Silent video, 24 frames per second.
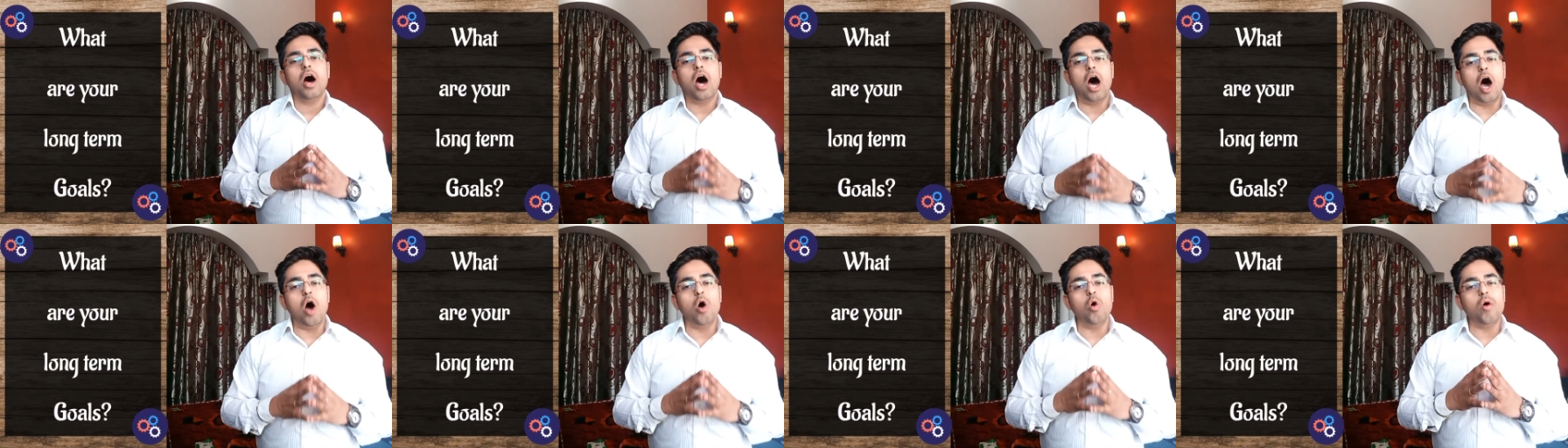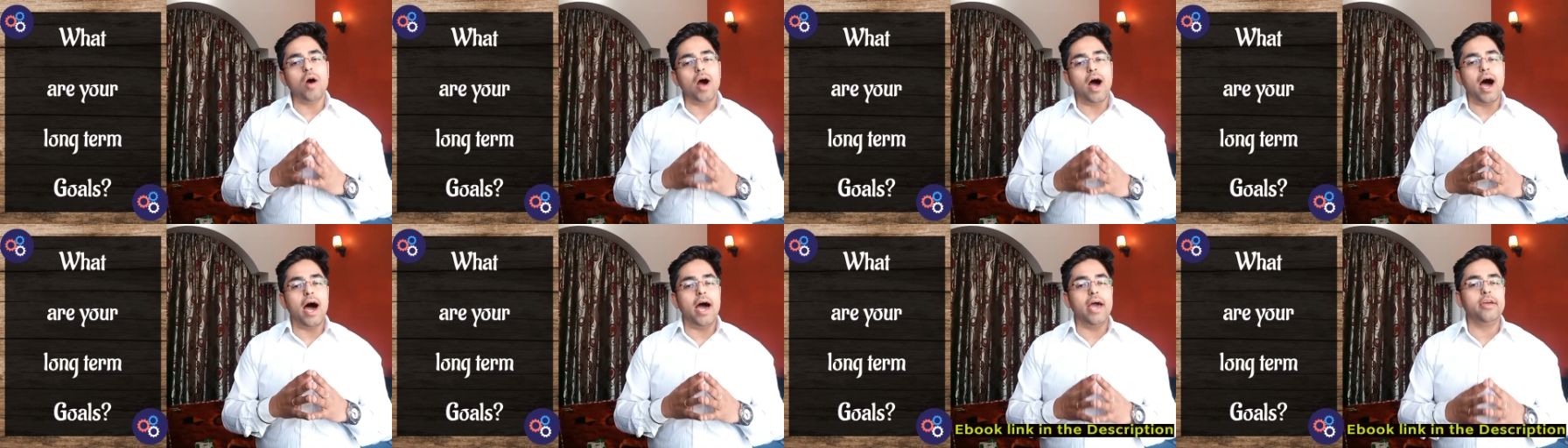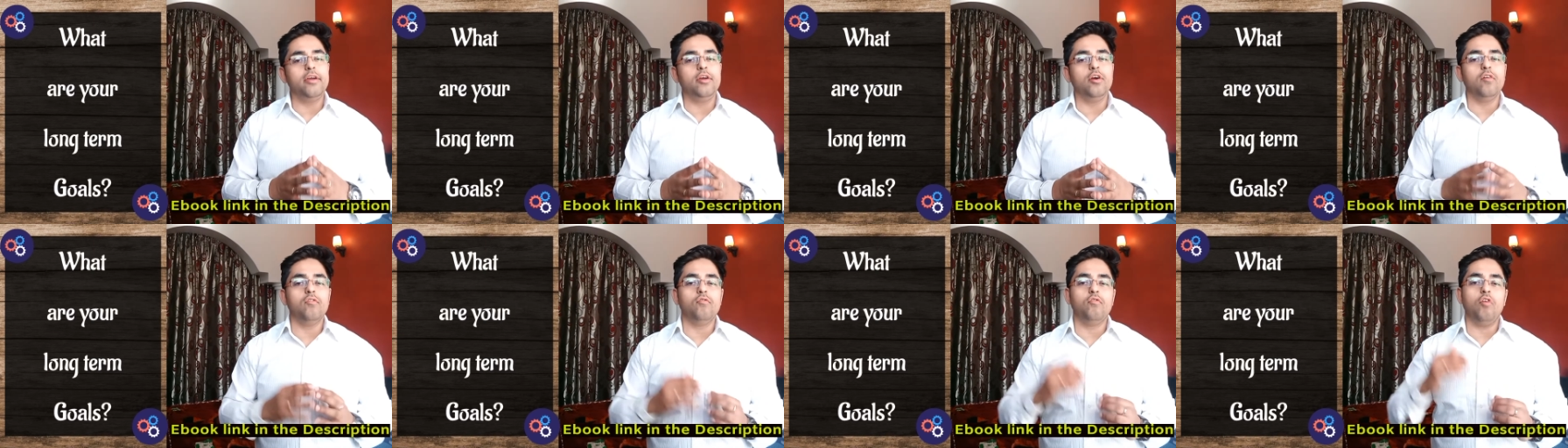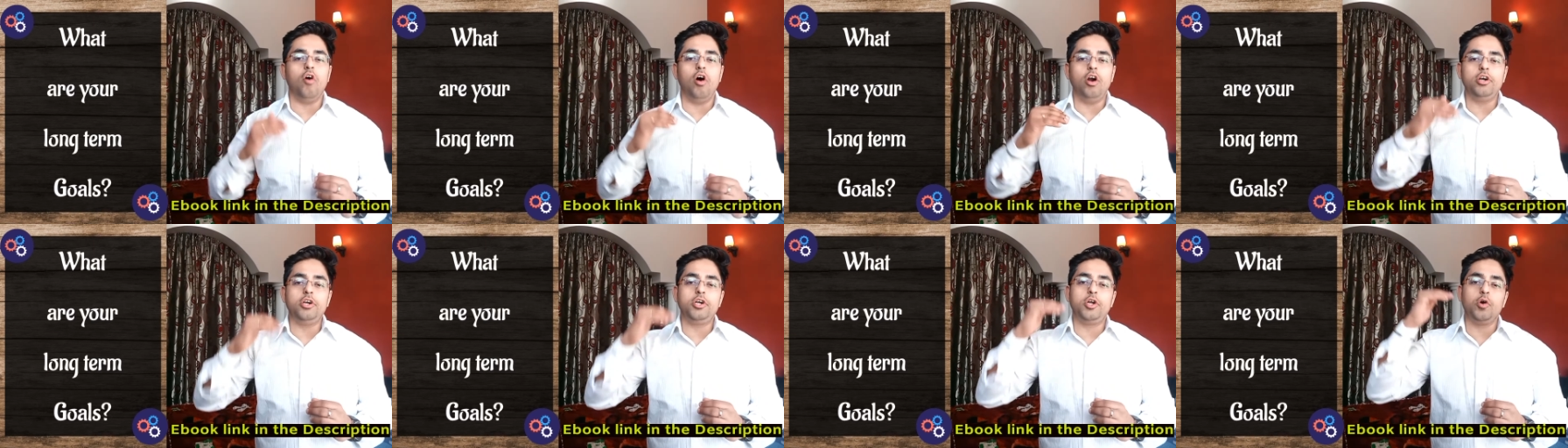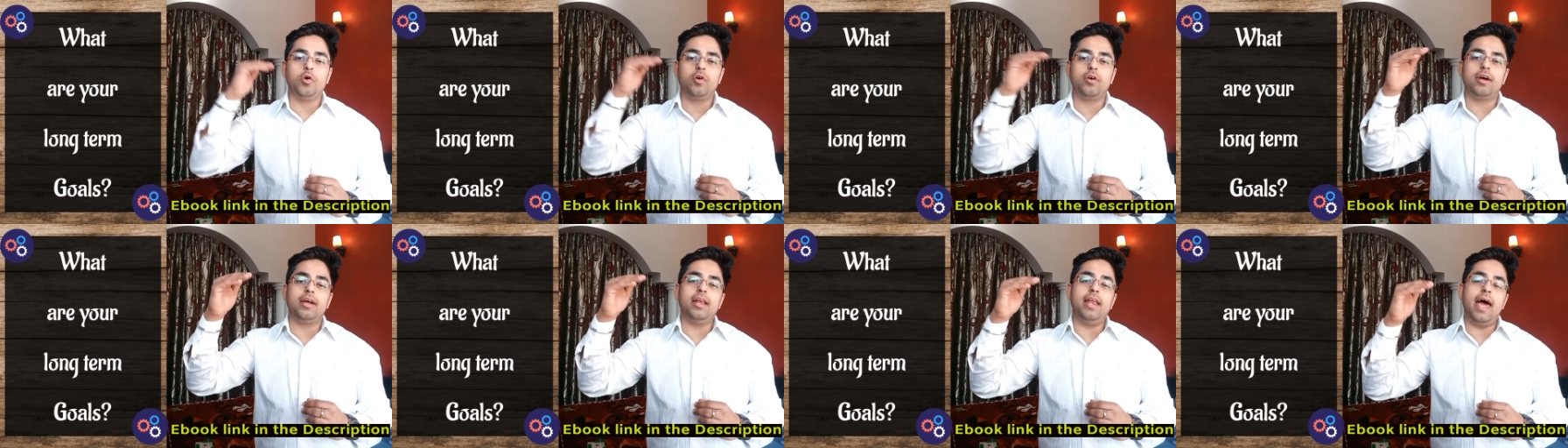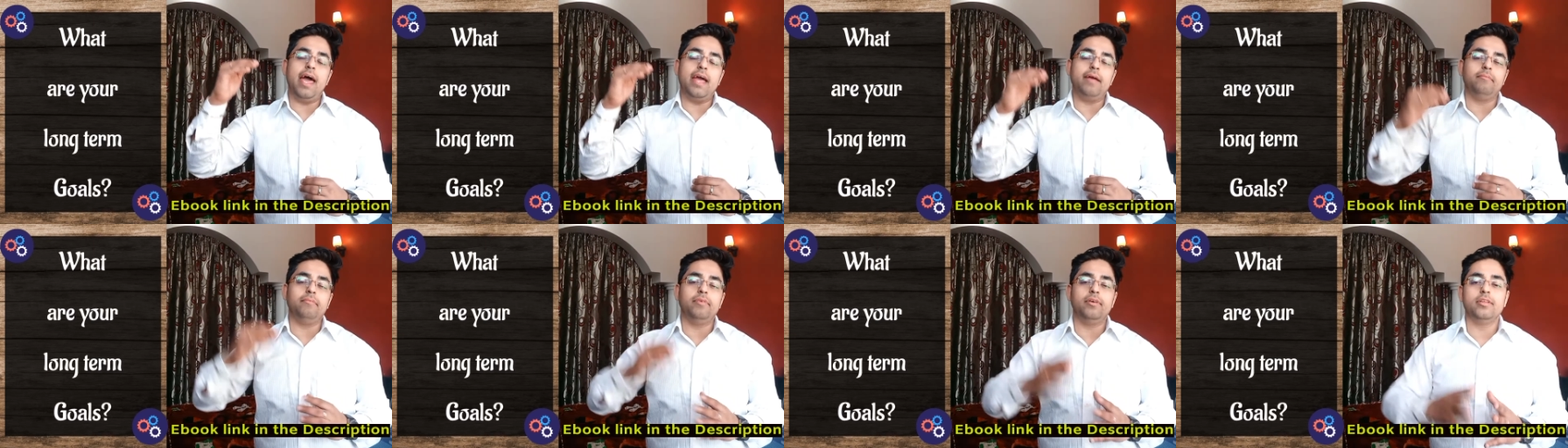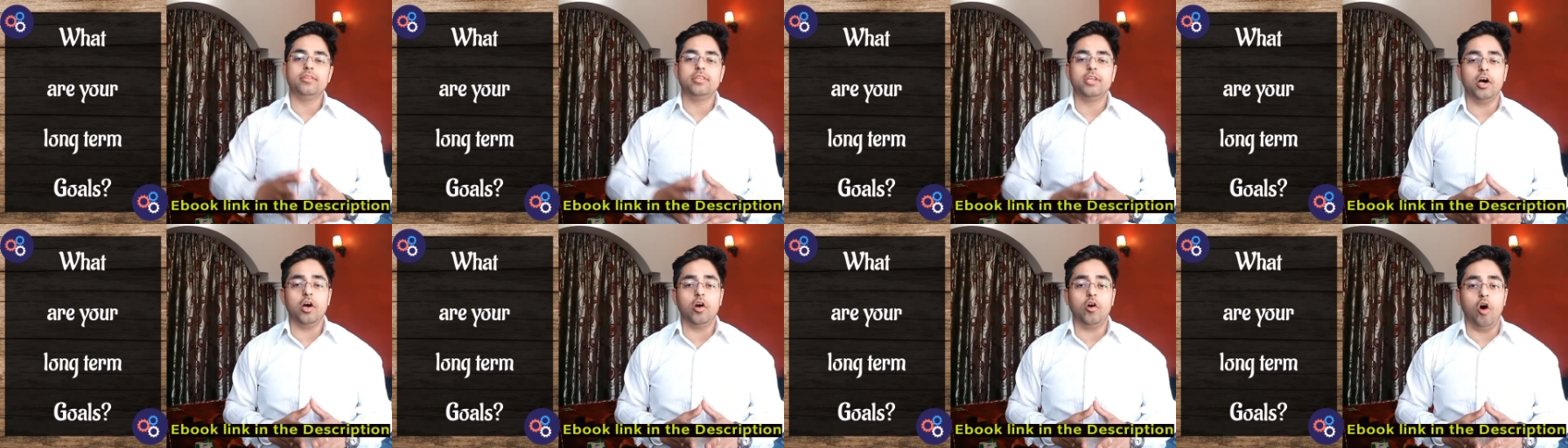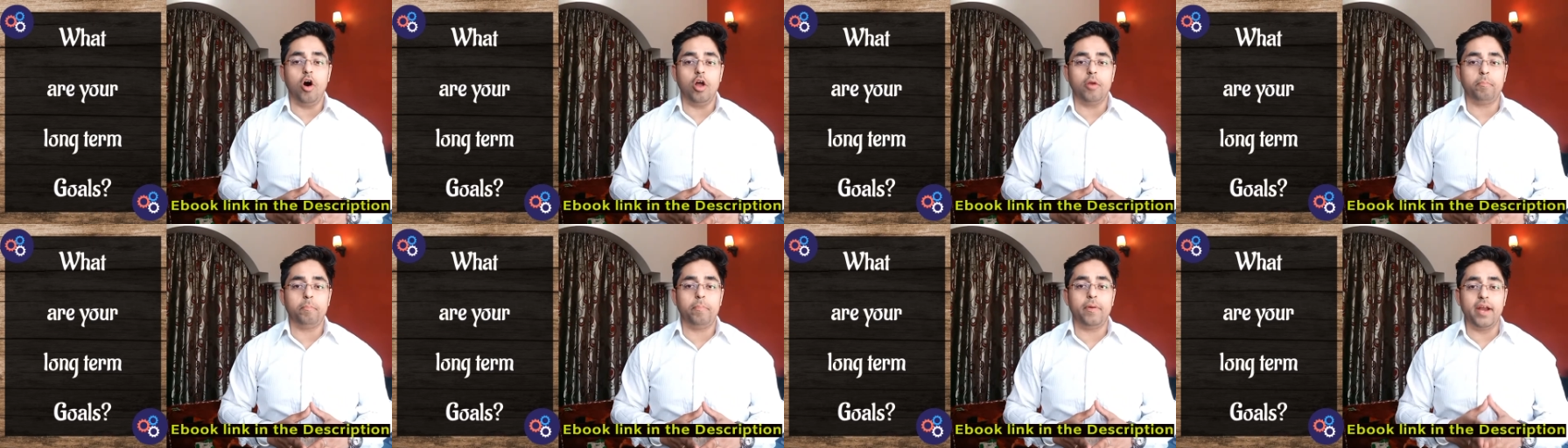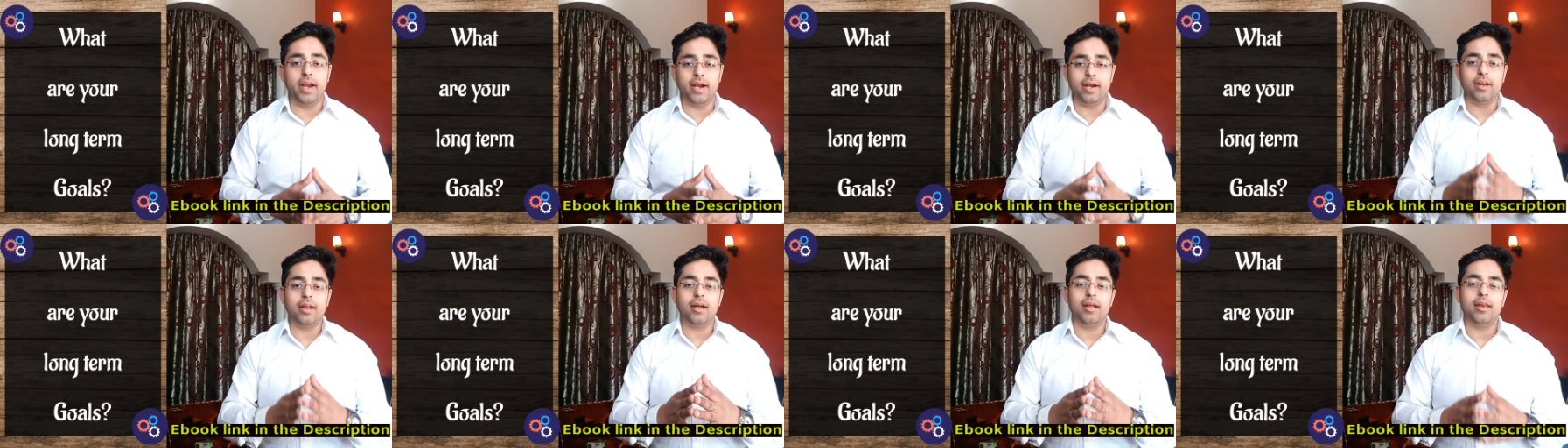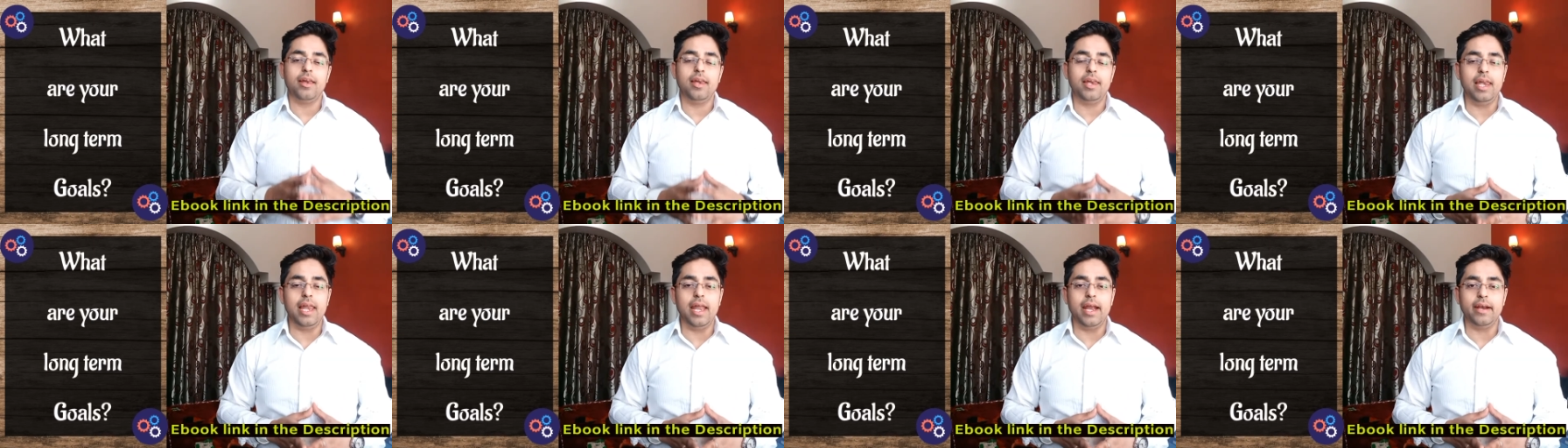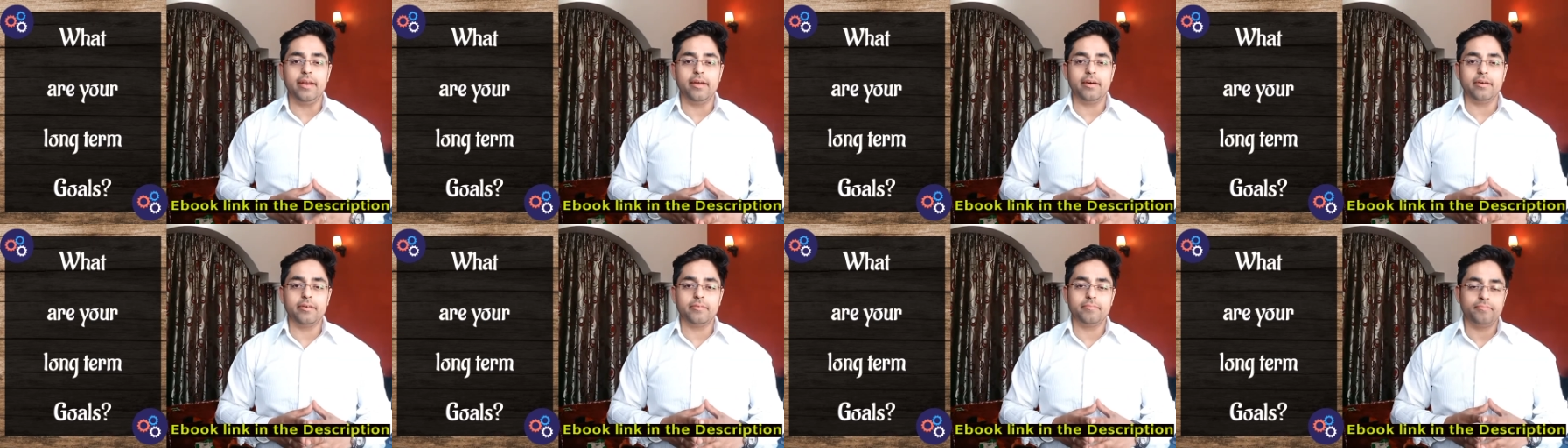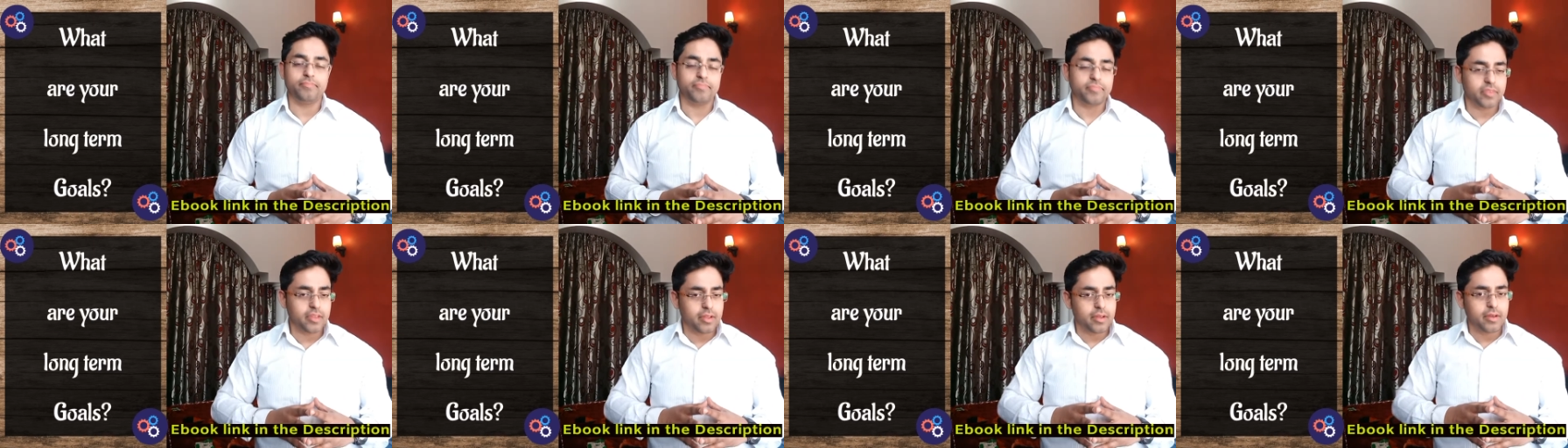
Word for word: how high you want to climb the corporate ladder.